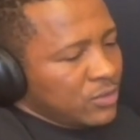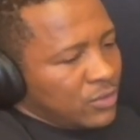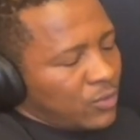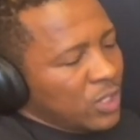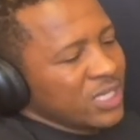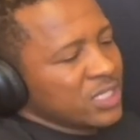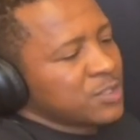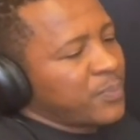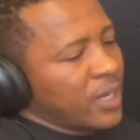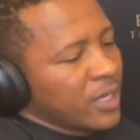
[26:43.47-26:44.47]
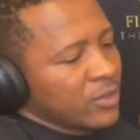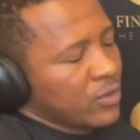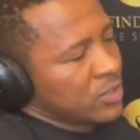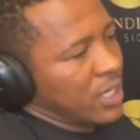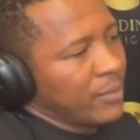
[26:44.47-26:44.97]
What inspired
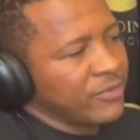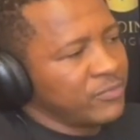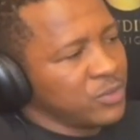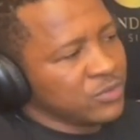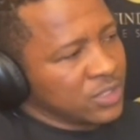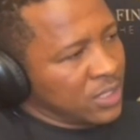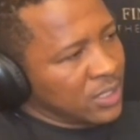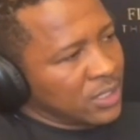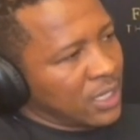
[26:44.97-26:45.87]
your type of music?